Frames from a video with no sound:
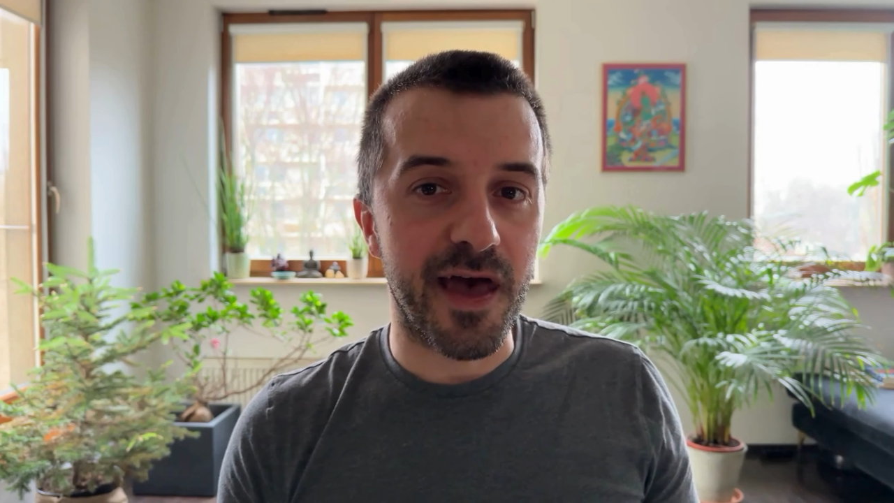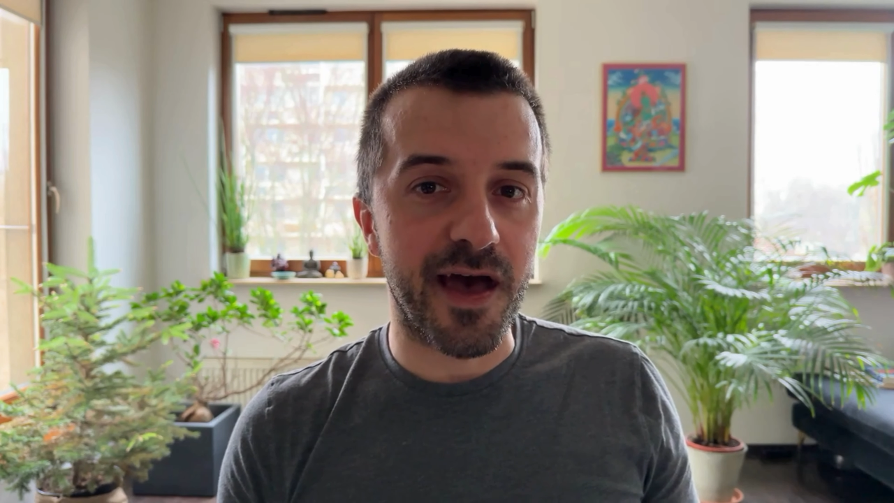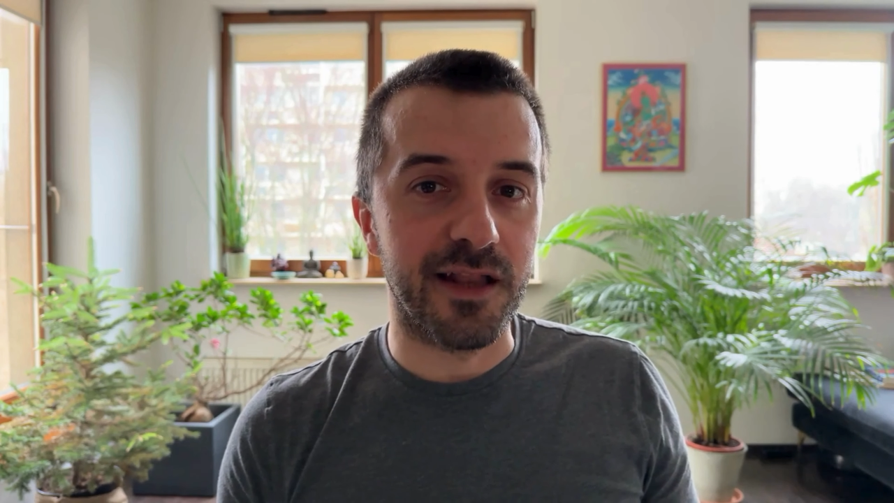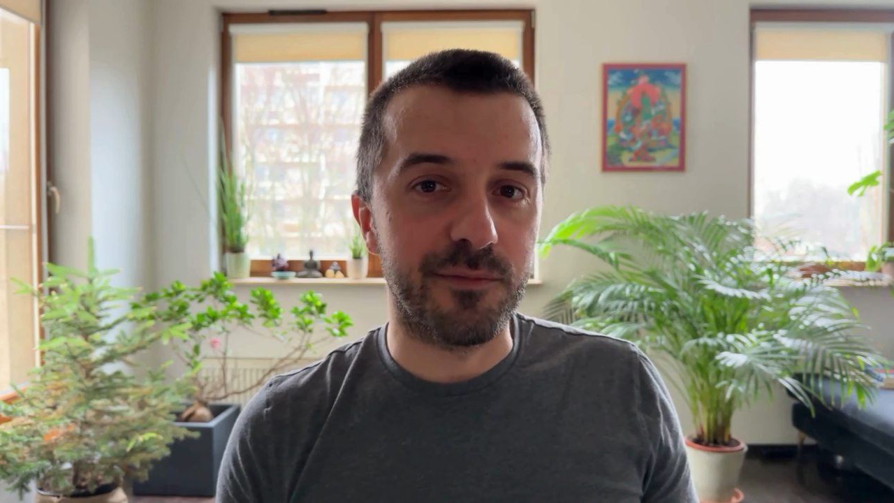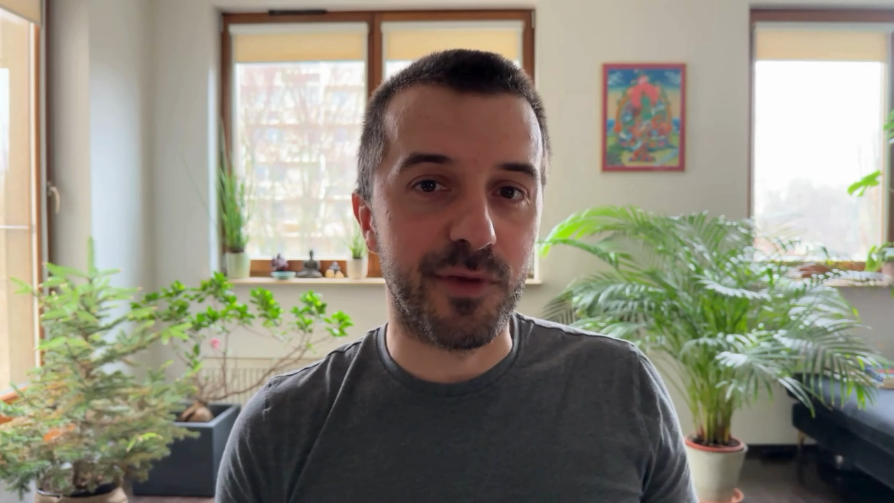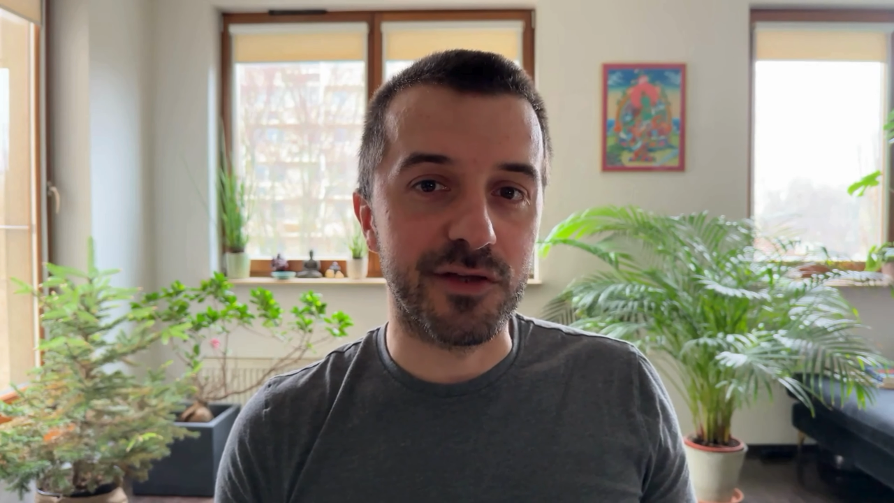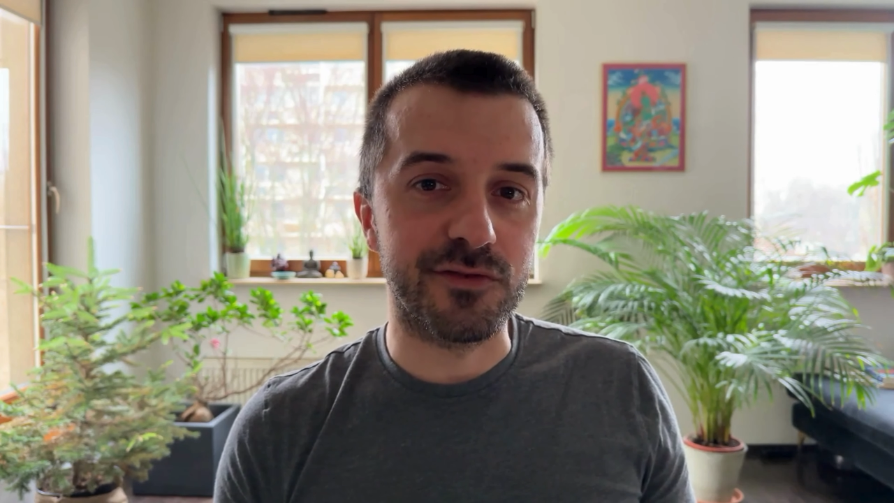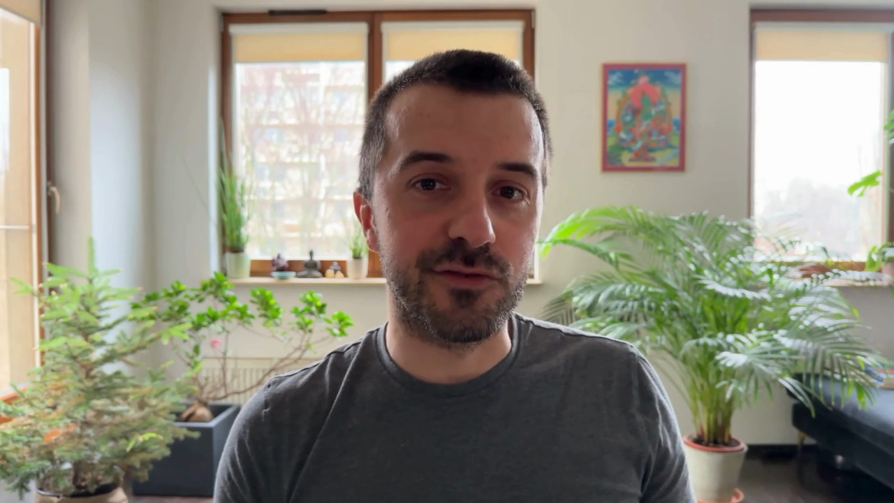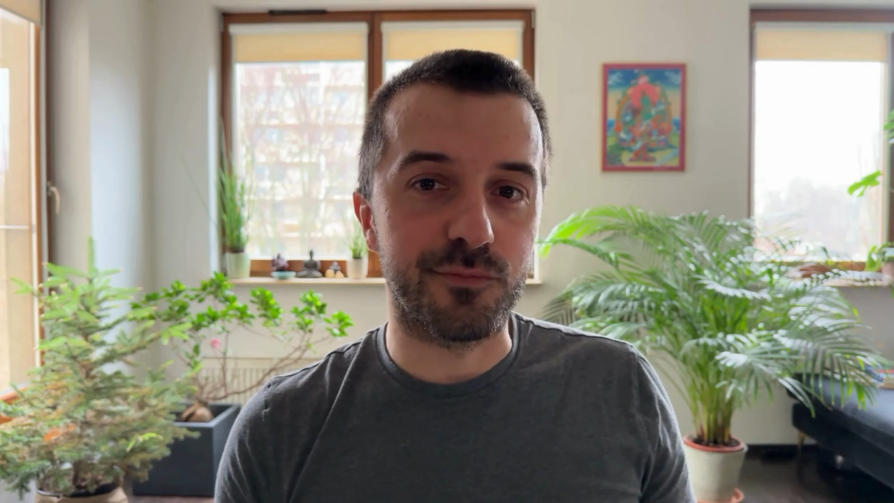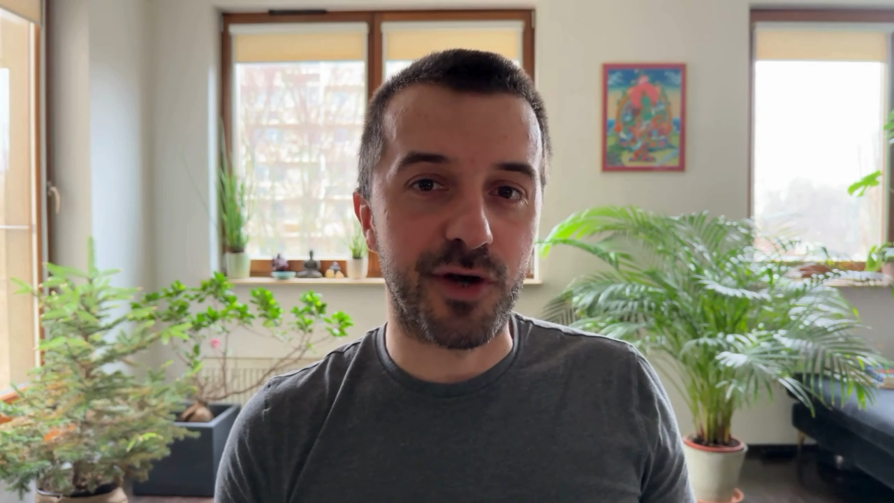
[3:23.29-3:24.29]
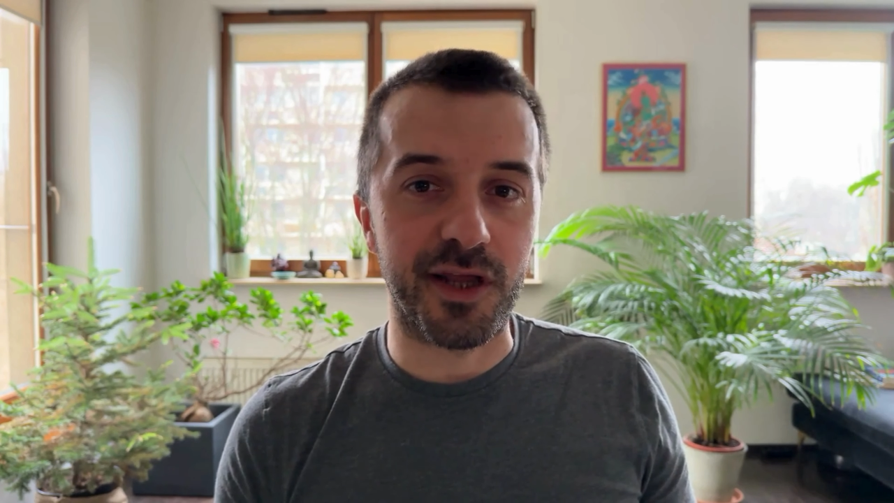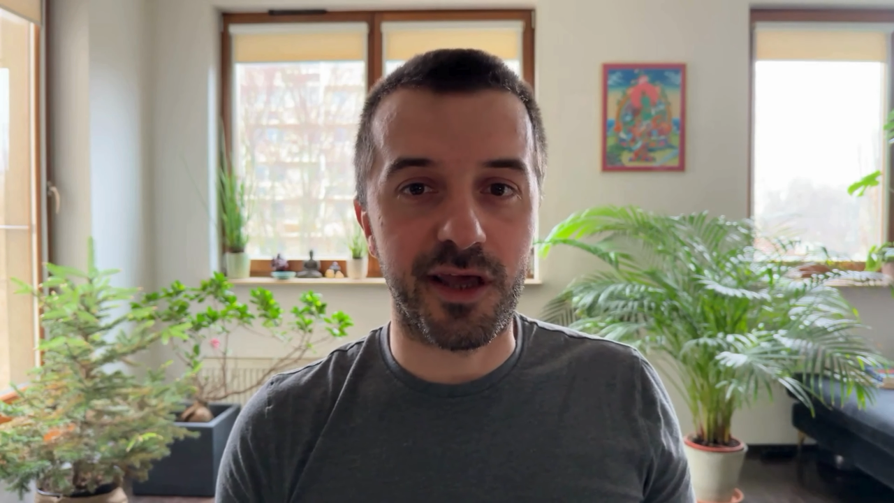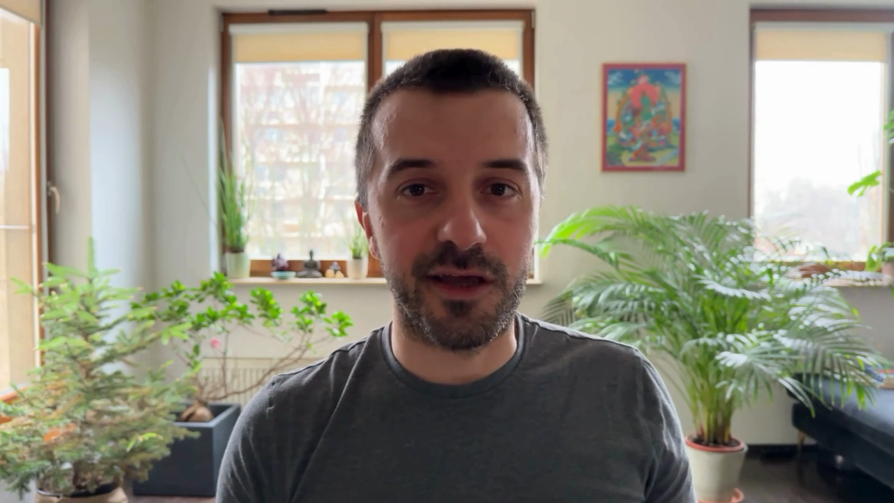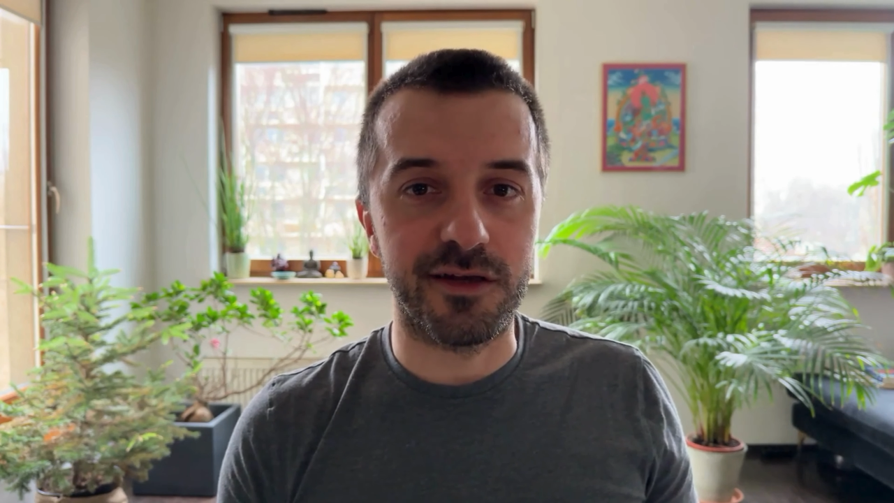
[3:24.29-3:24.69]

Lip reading: element you bring